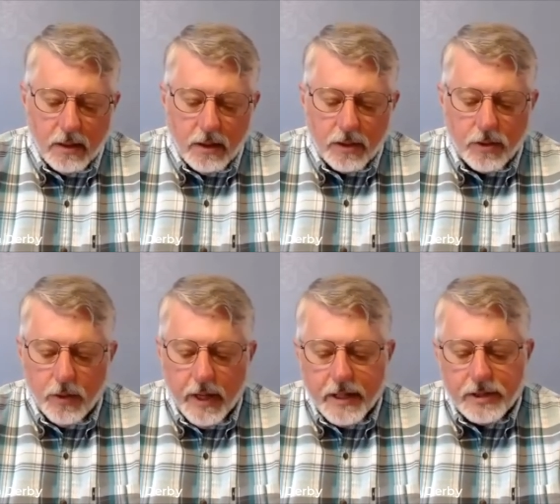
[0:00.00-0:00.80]

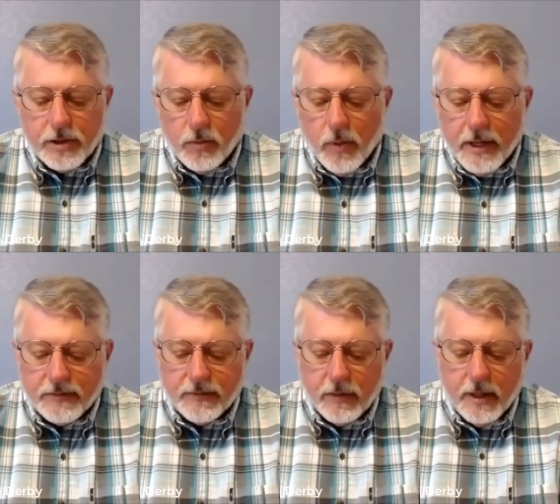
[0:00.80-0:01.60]
Creation waits
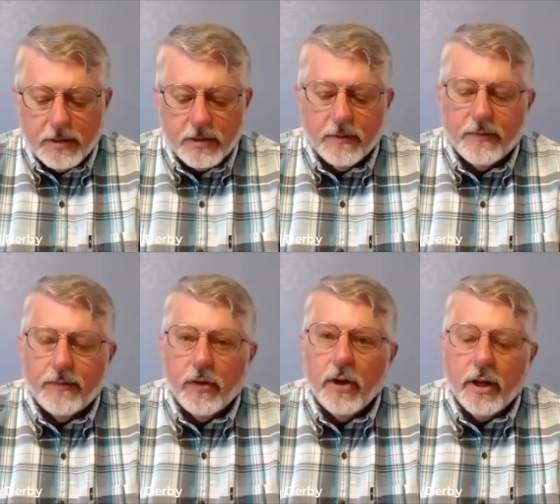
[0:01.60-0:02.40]
for us to
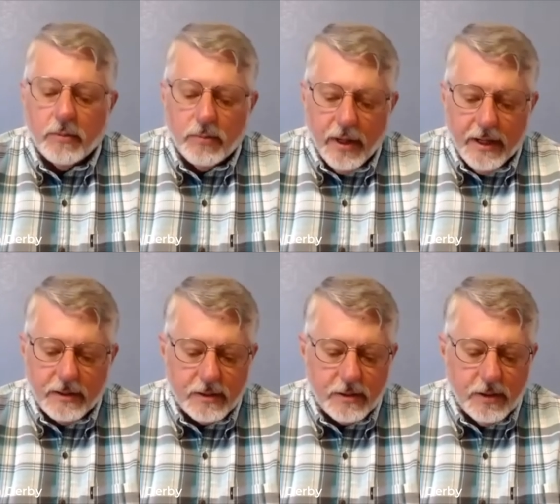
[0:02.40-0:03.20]
fully
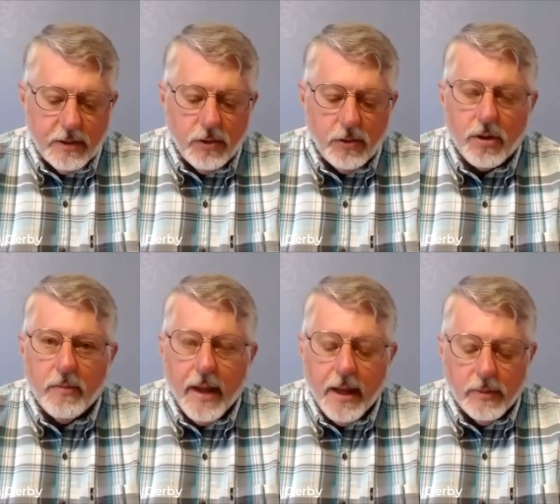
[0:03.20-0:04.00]
embrace the new
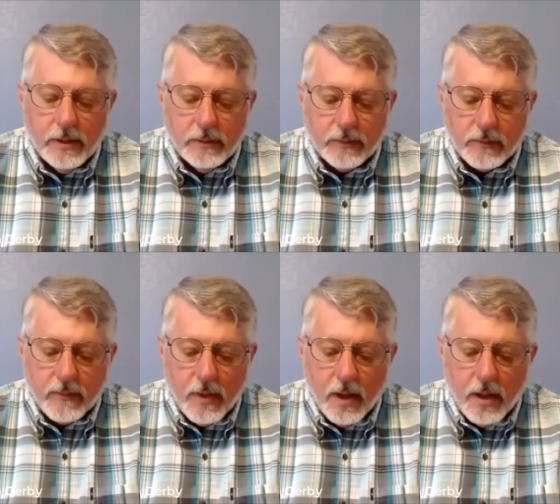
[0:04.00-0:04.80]
commandment,
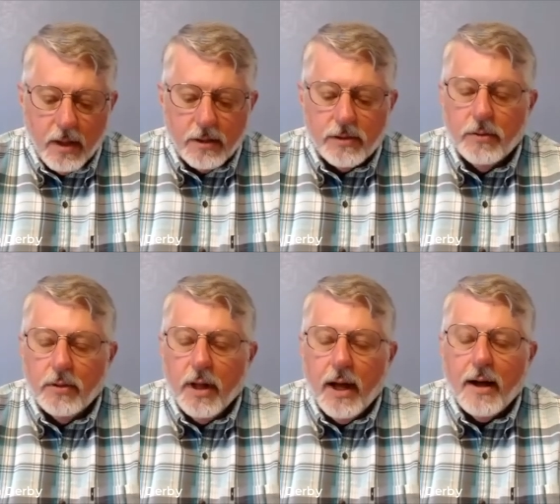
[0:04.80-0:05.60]
to
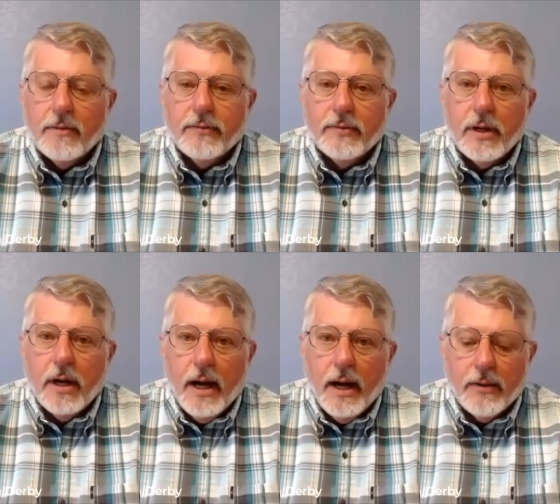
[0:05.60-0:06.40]
love
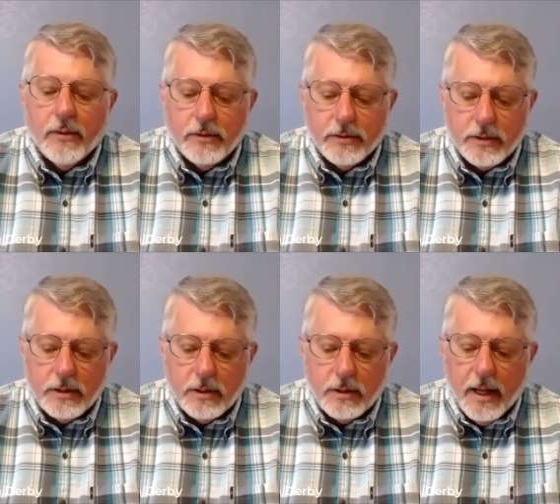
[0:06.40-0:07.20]
others
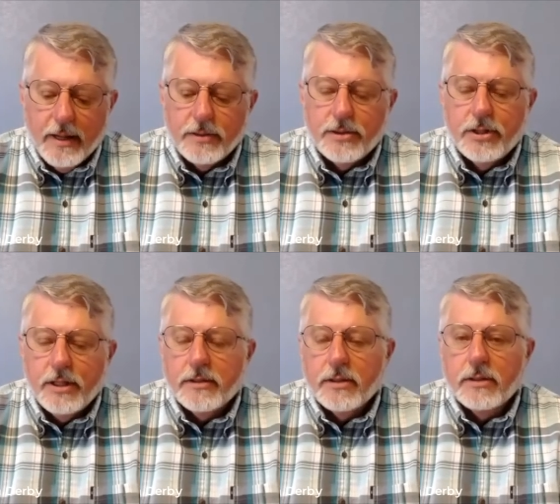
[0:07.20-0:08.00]
as
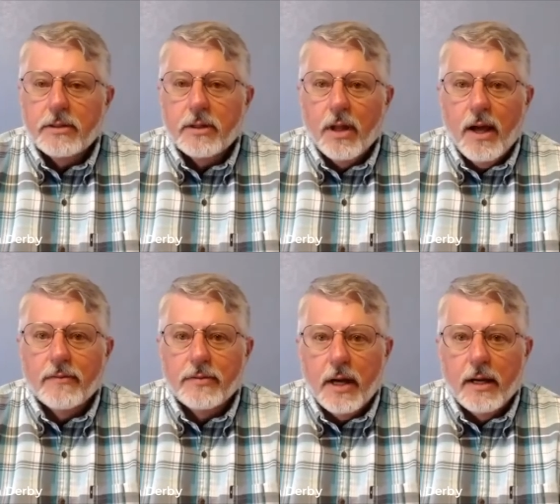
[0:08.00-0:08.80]
Jesus
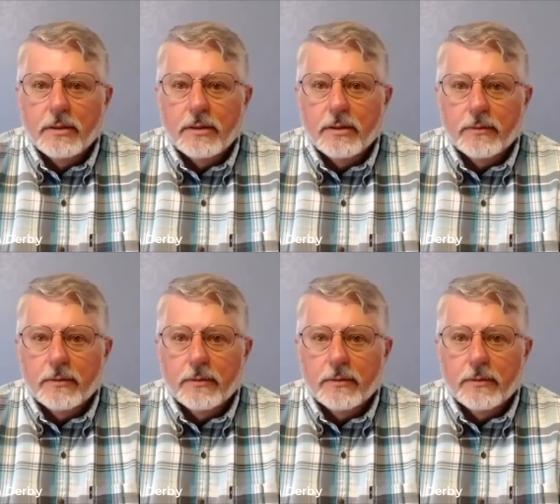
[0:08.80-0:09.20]
loves us.